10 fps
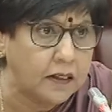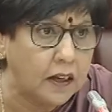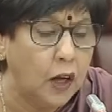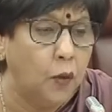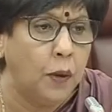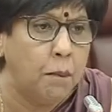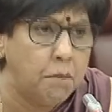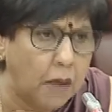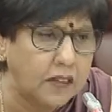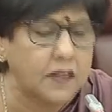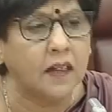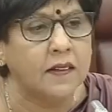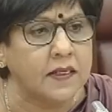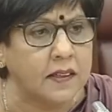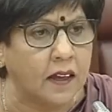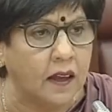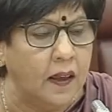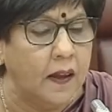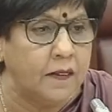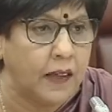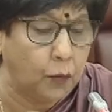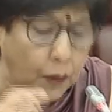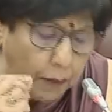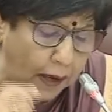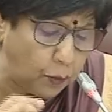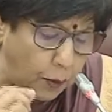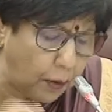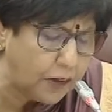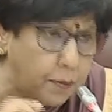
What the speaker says: but we must consider that we